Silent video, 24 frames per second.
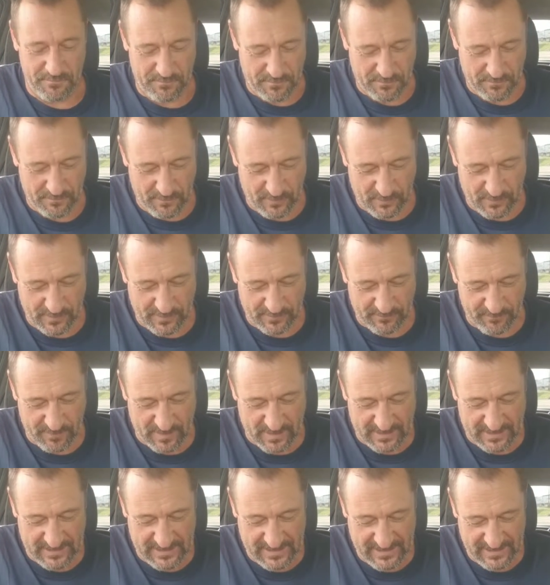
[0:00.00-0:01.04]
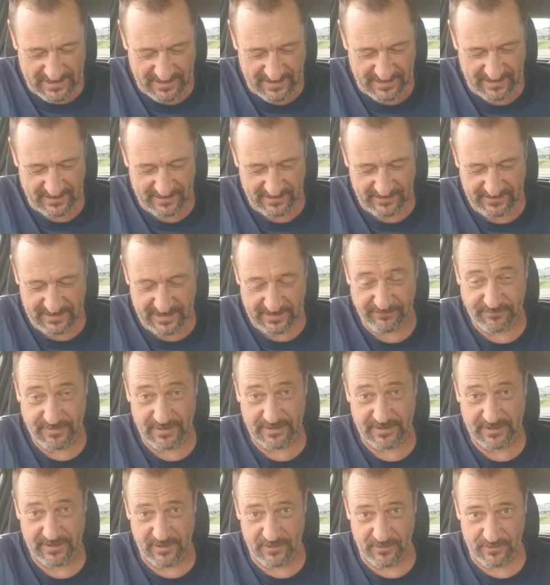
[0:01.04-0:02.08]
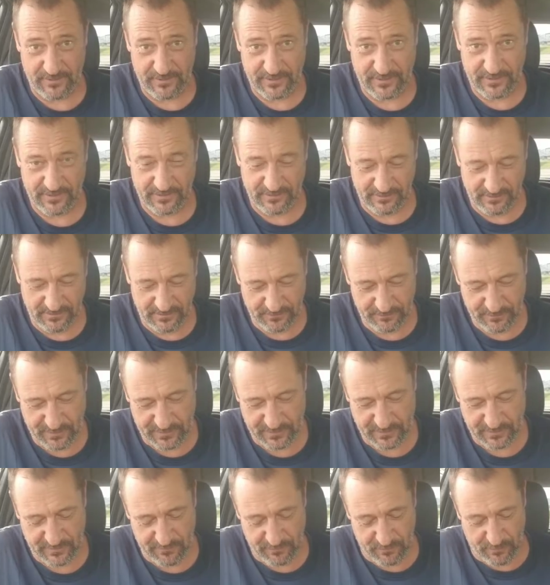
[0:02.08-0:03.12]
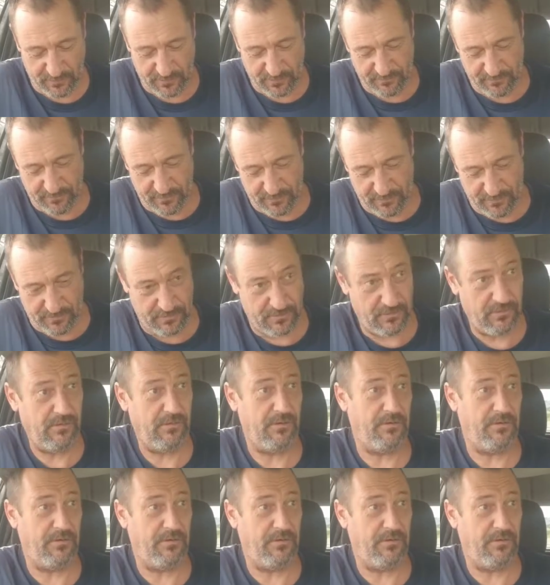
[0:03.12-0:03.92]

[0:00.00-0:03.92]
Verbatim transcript: Morning, everybody. Dave Dickey, all here, bringing you the morning bowl.